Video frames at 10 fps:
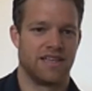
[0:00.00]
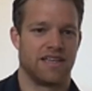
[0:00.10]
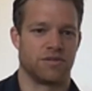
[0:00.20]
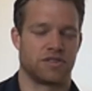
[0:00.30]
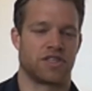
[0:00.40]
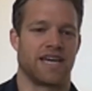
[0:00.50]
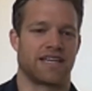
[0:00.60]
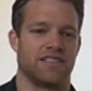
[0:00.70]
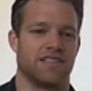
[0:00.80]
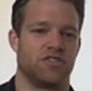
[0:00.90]
It was
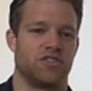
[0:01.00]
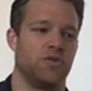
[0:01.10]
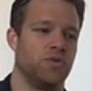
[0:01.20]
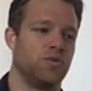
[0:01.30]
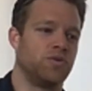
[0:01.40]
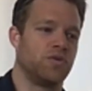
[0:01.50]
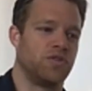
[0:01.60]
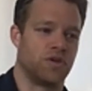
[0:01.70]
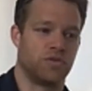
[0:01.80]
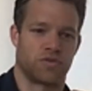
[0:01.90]
connected to those